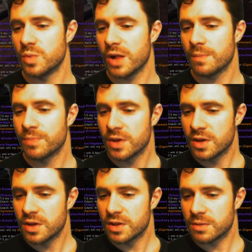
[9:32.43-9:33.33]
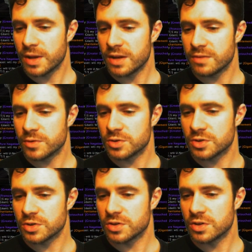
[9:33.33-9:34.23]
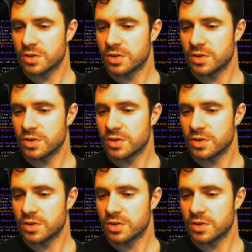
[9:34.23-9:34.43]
Well, the melee version